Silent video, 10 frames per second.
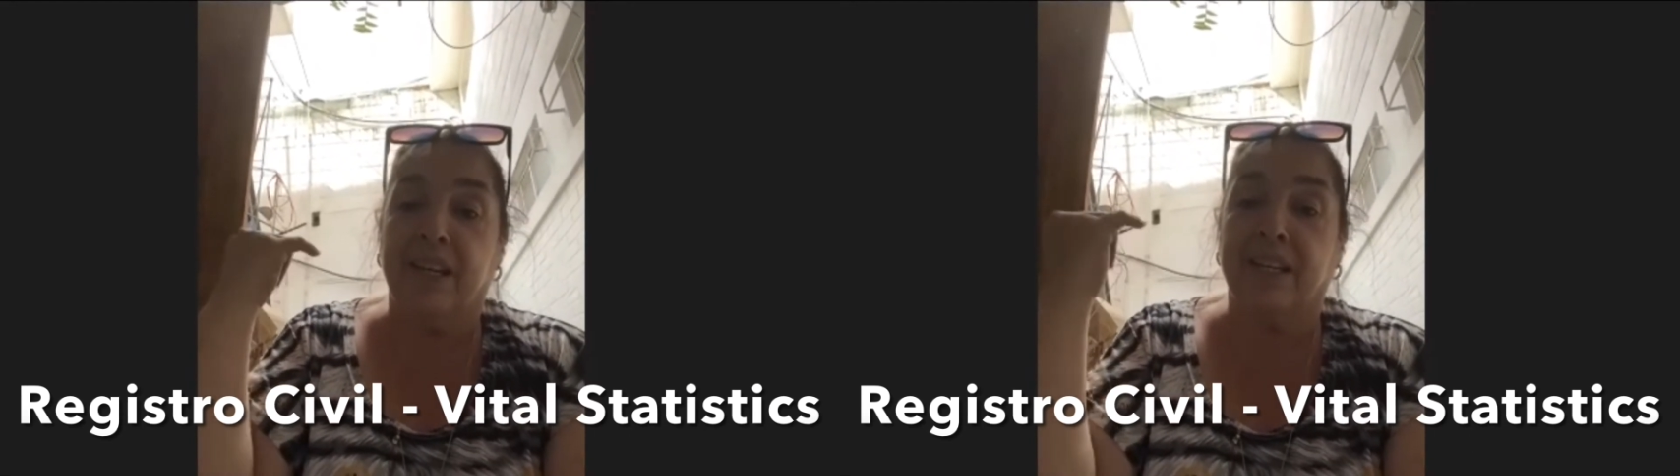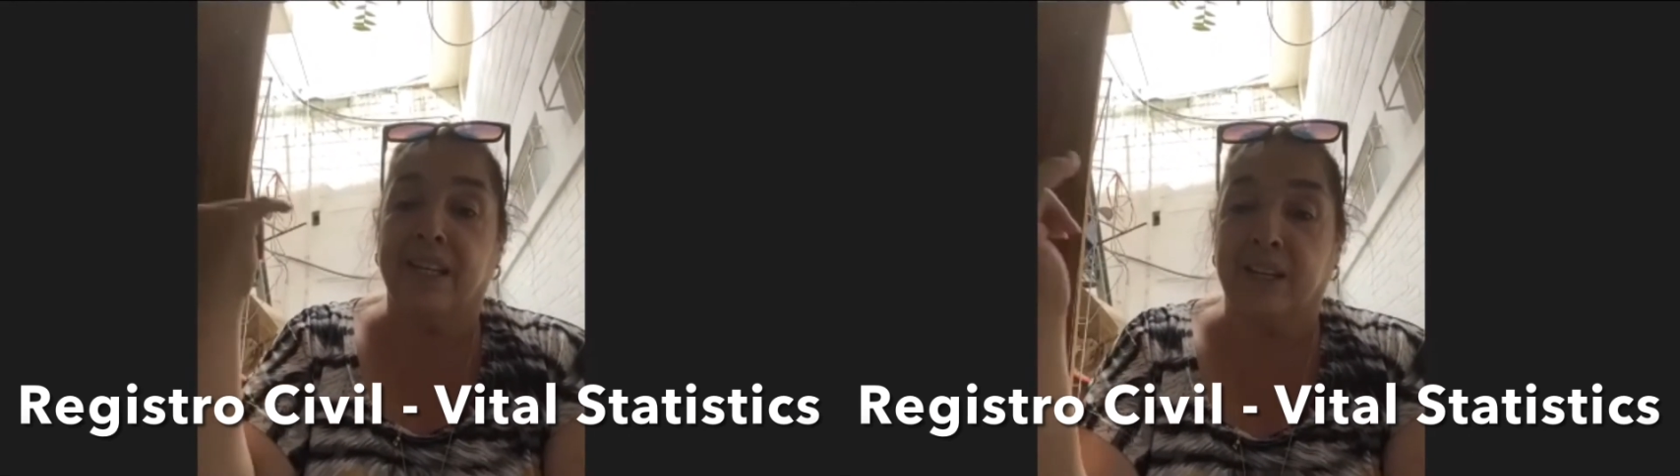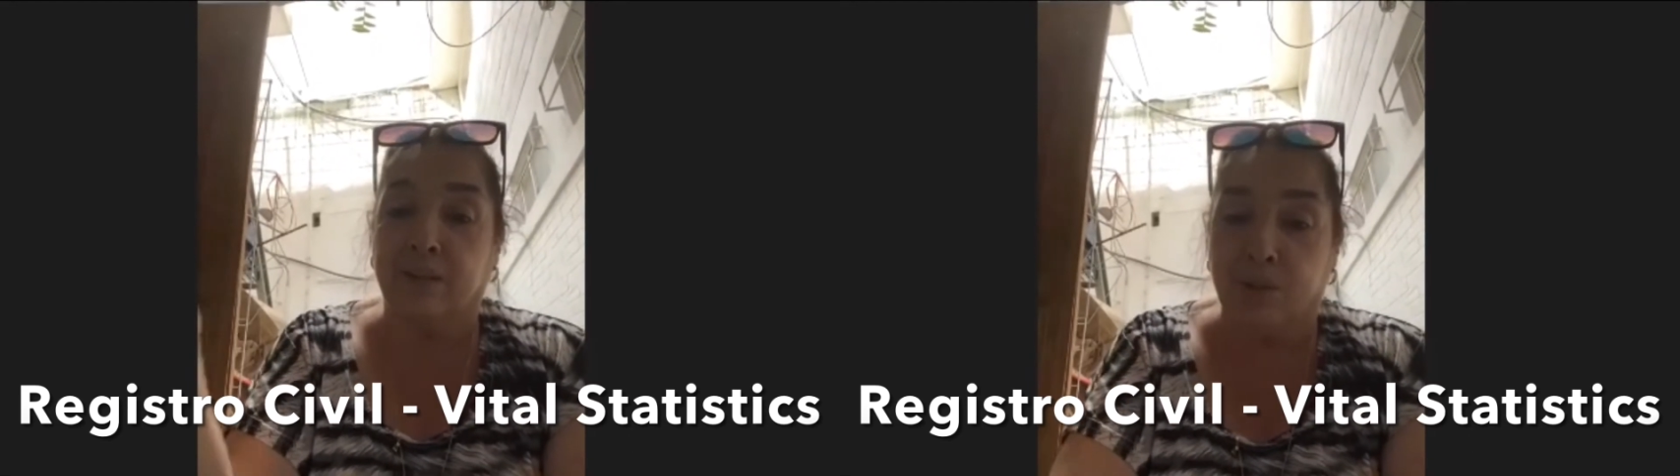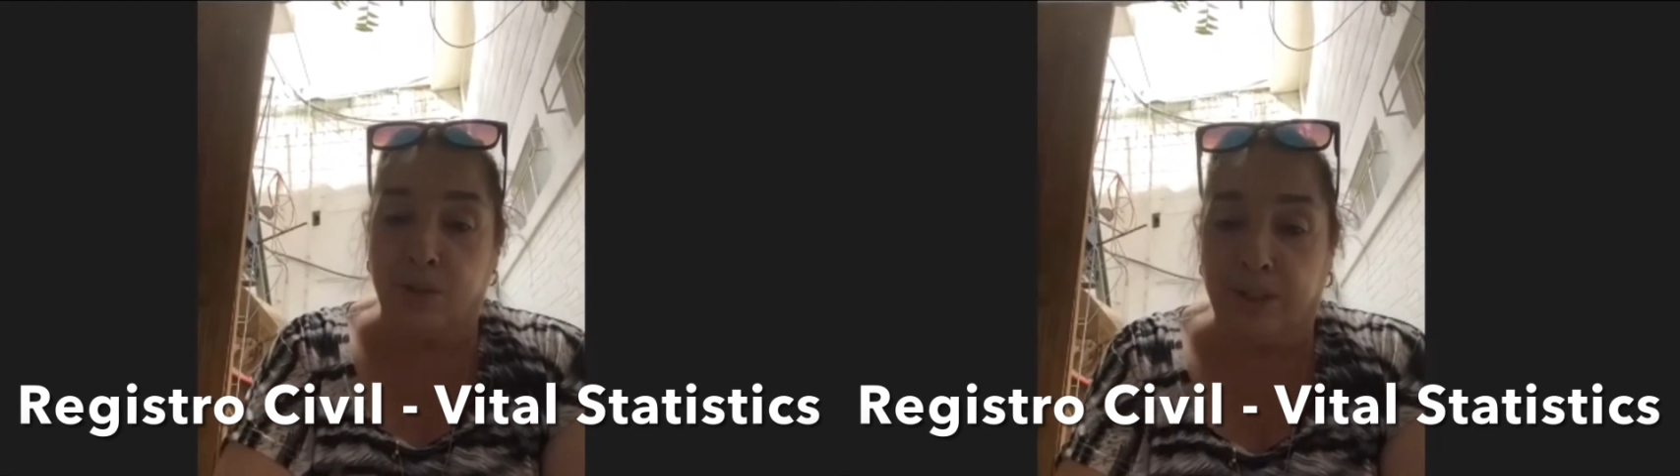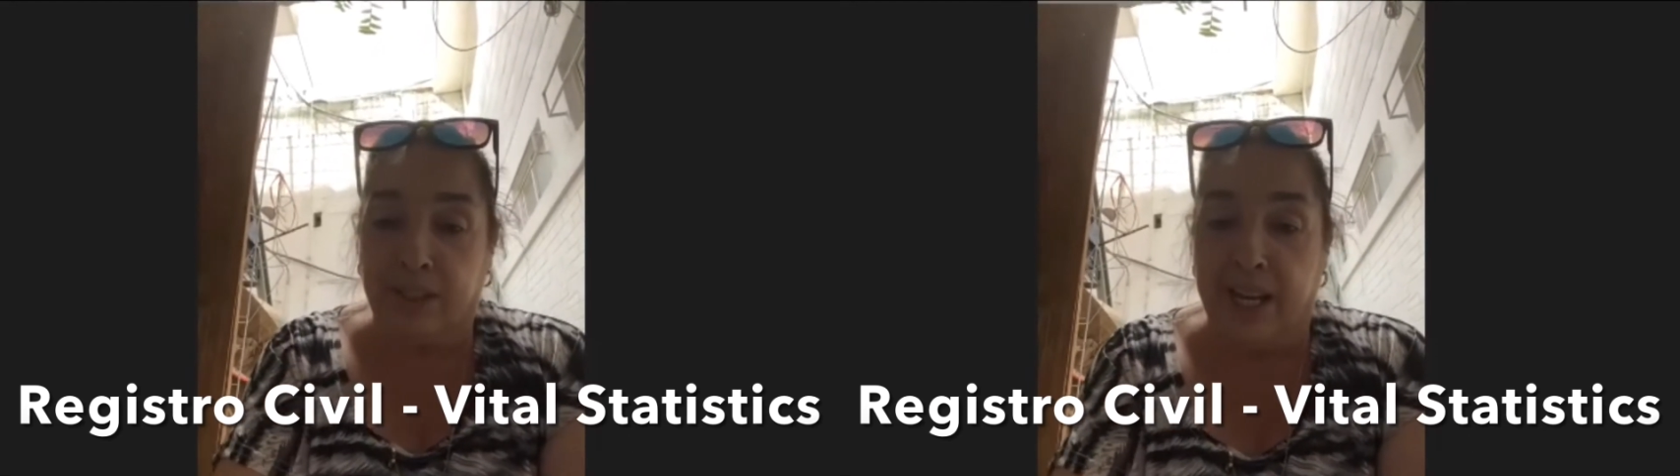He
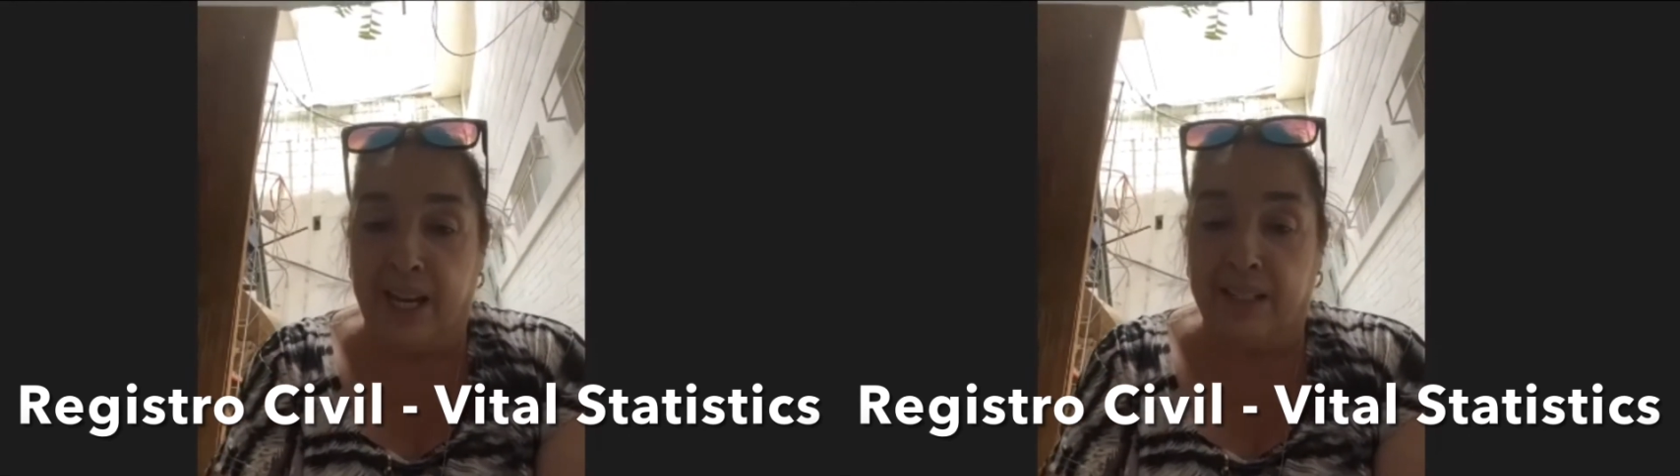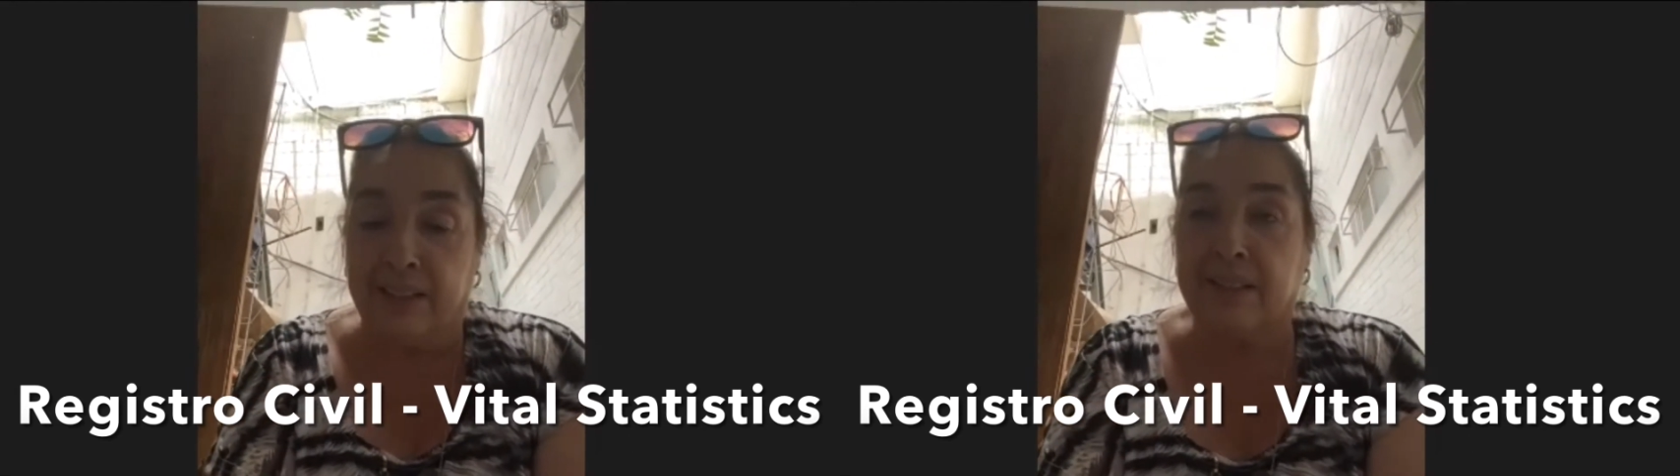took that,